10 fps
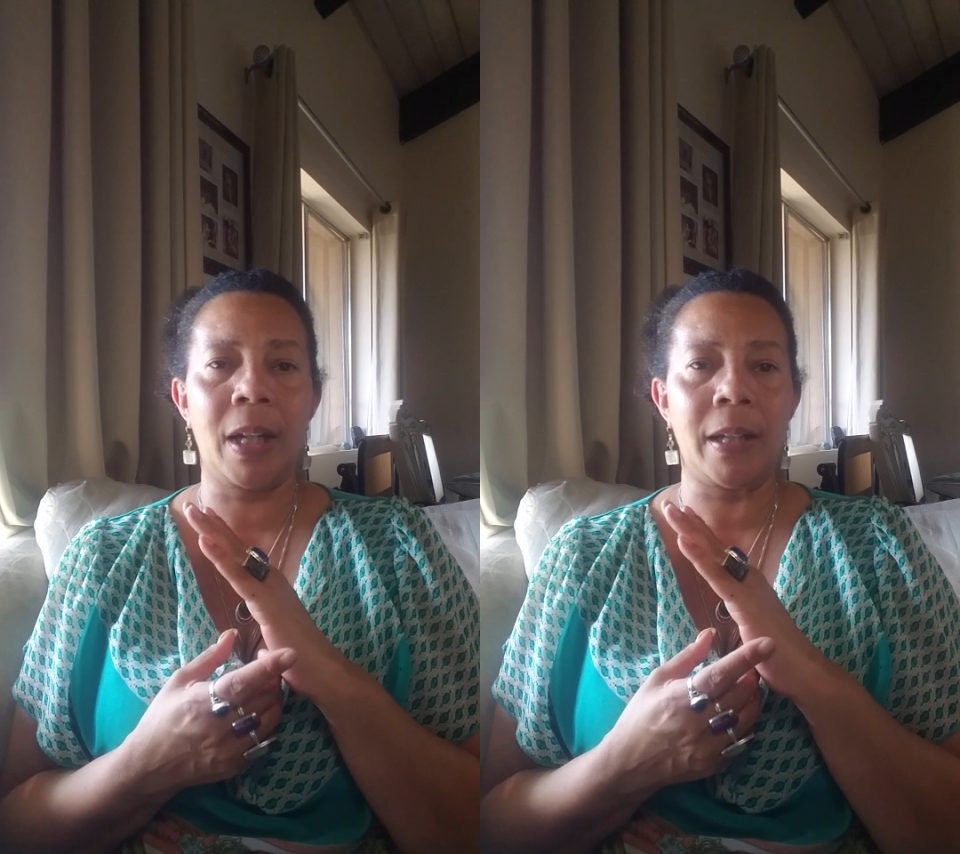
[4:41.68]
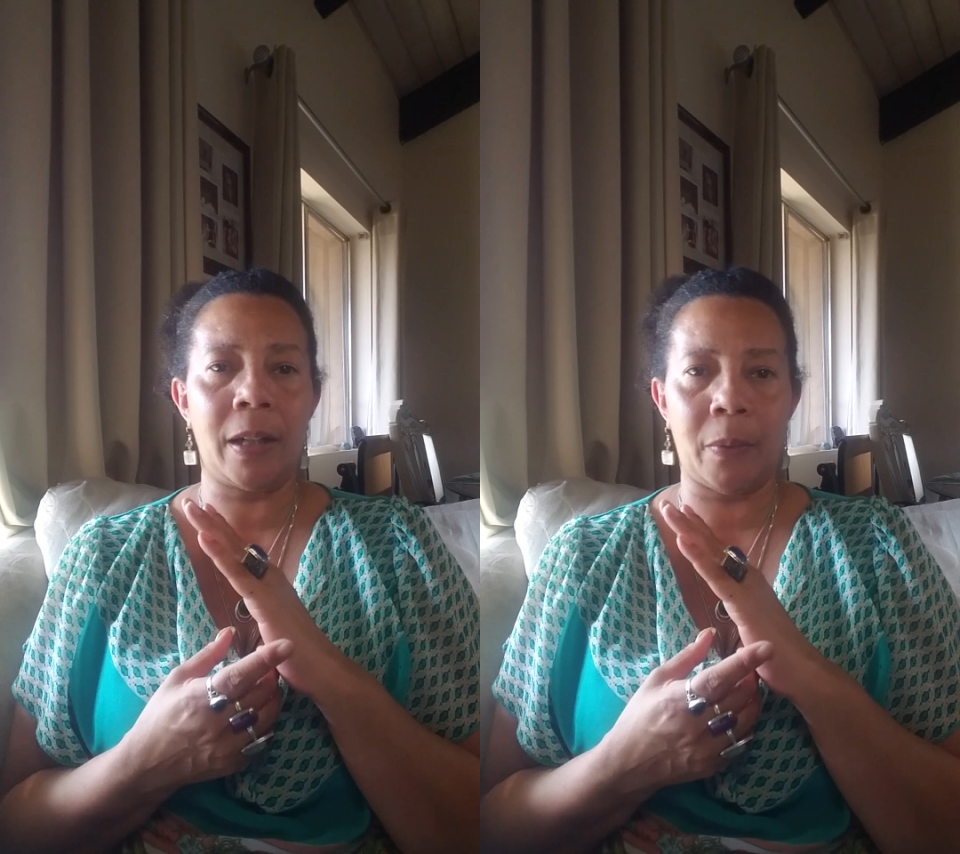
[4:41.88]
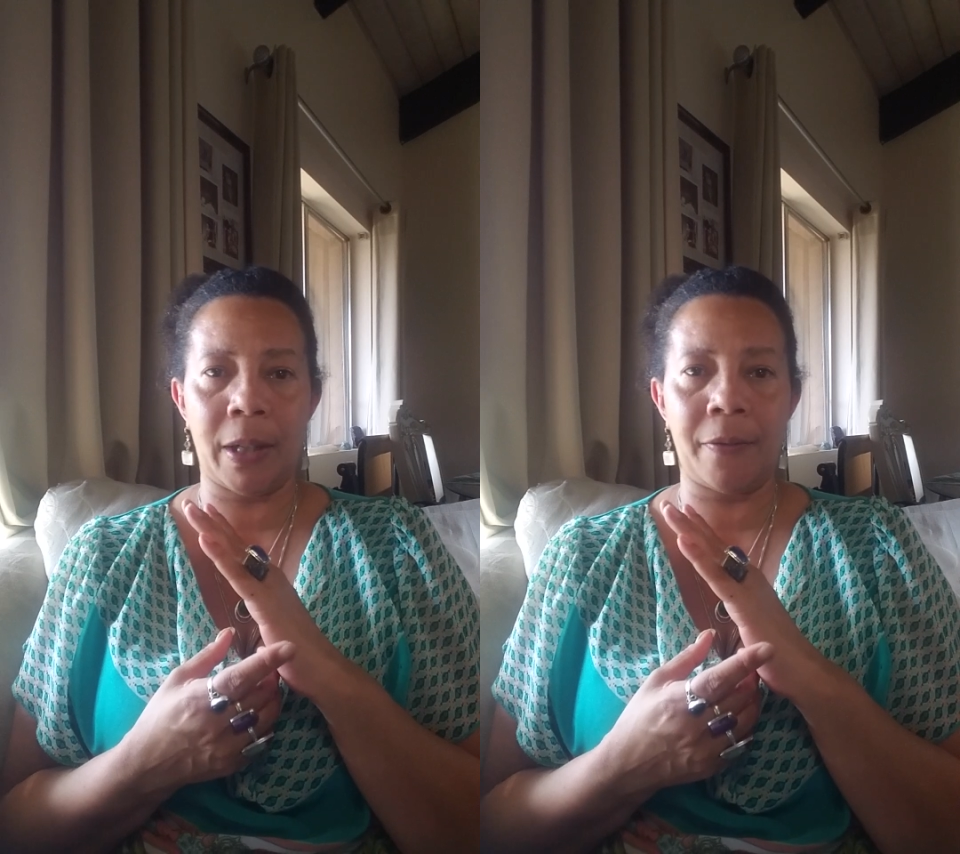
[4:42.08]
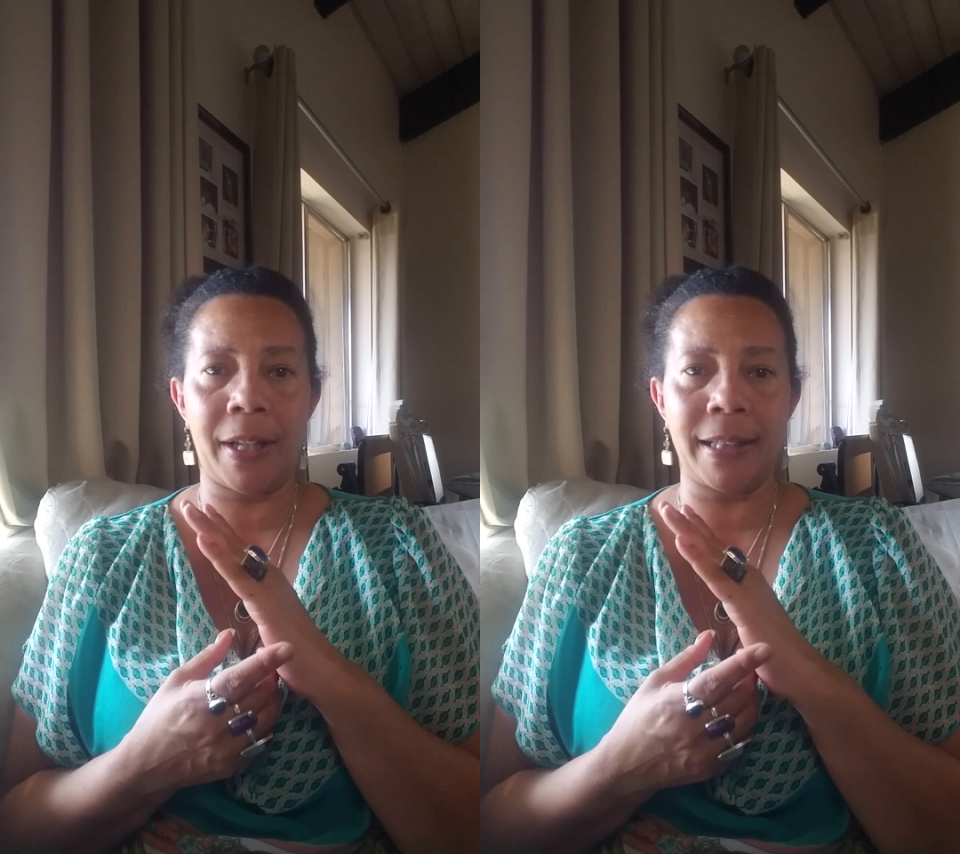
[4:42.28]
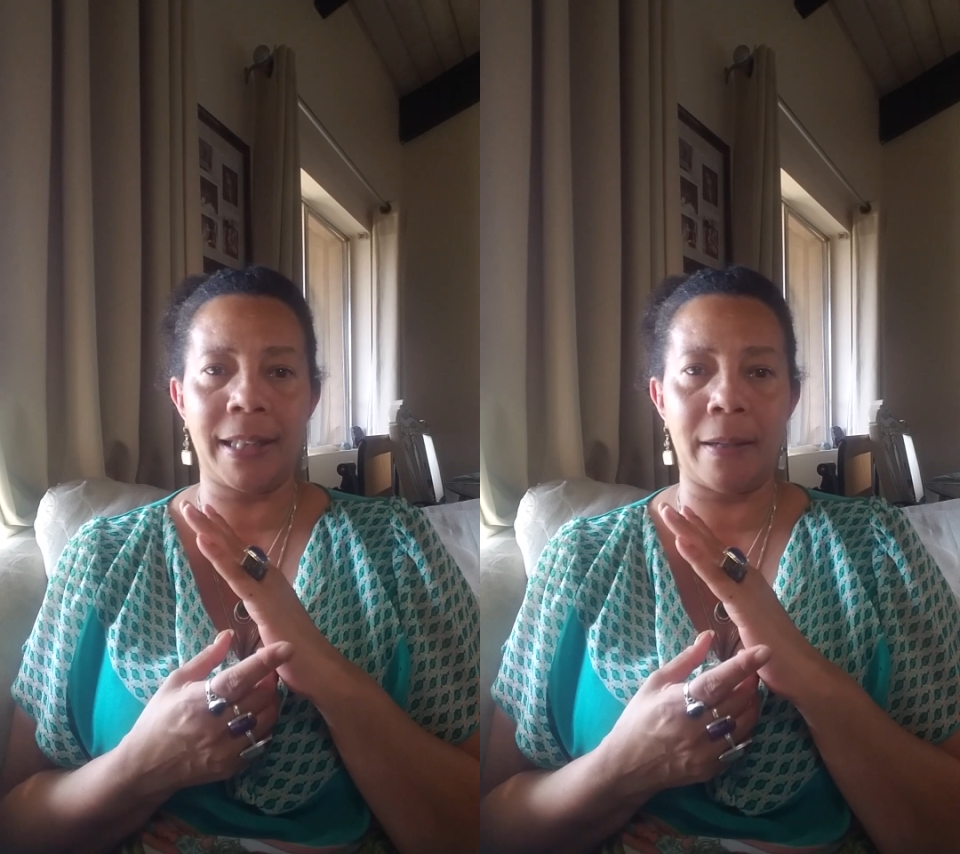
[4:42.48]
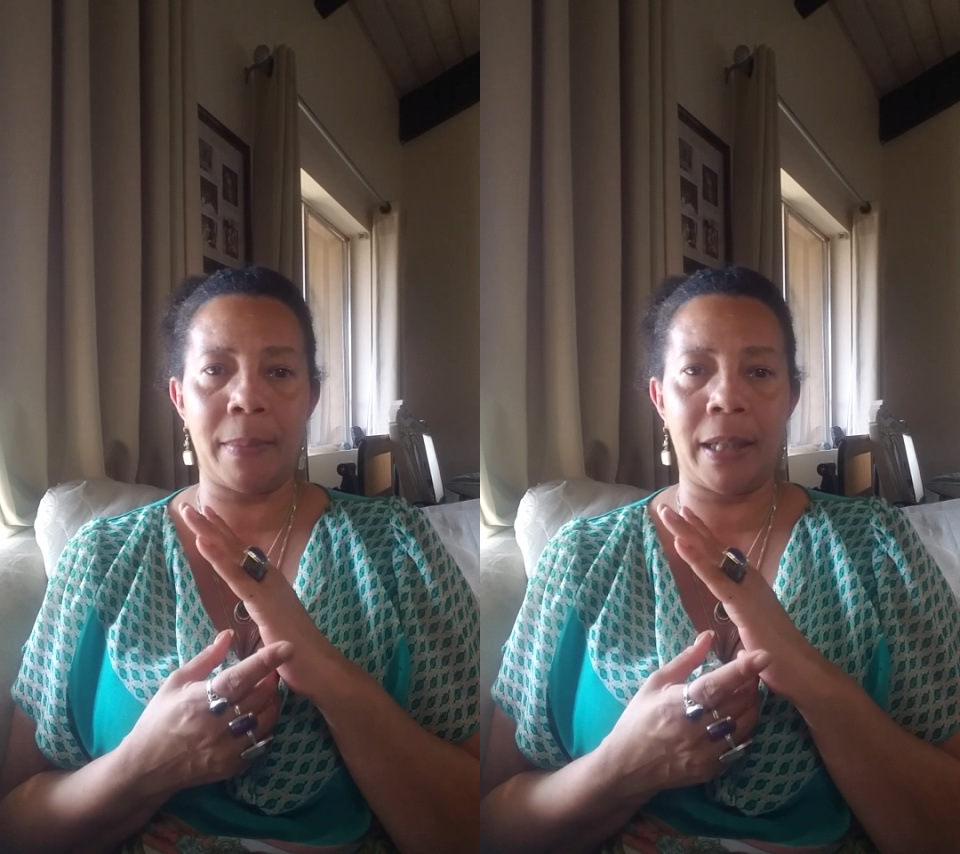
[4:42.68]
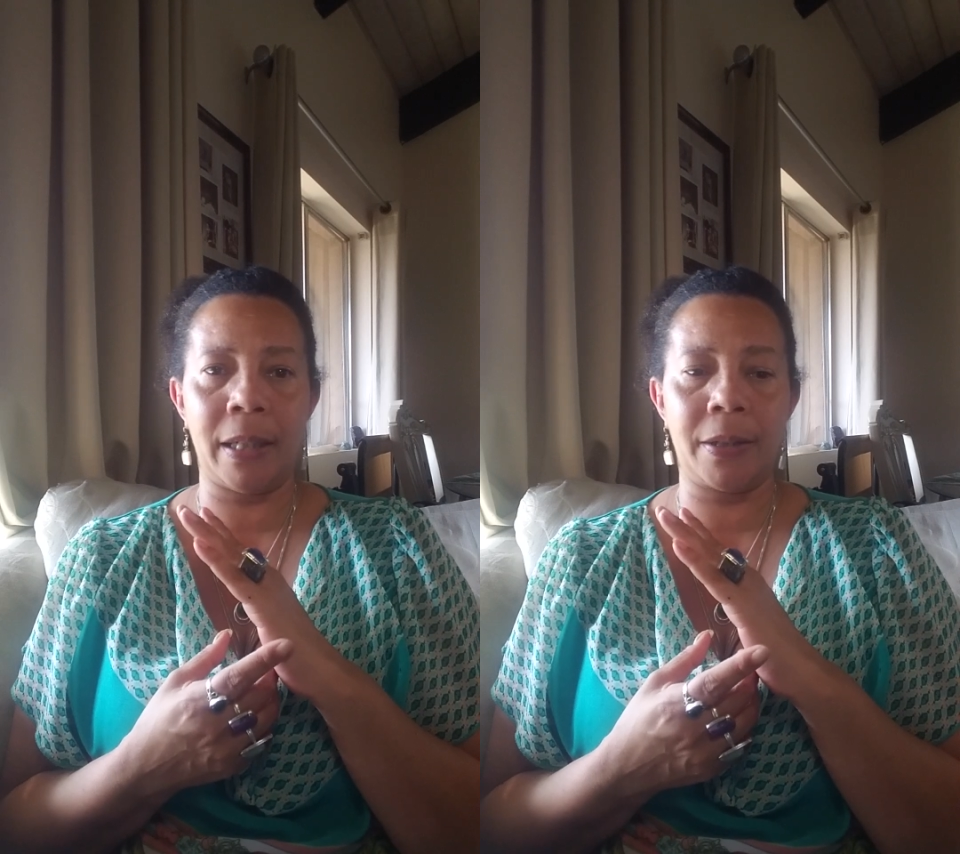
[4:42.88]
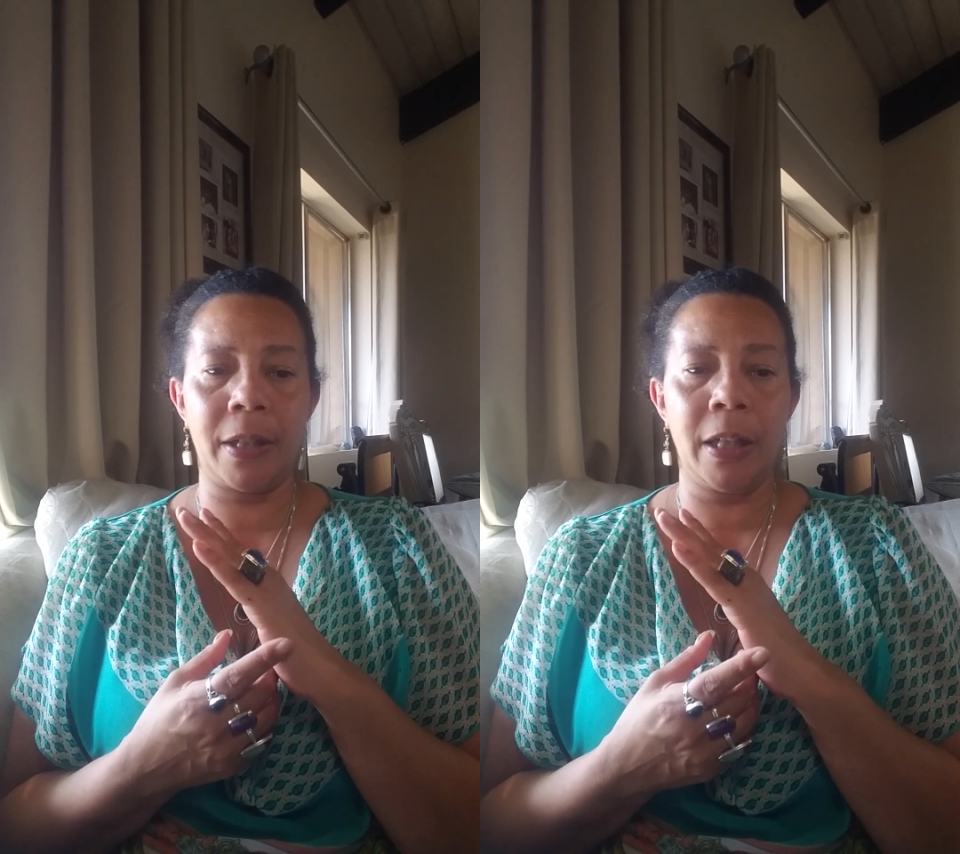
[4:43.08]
And whatever that statement is,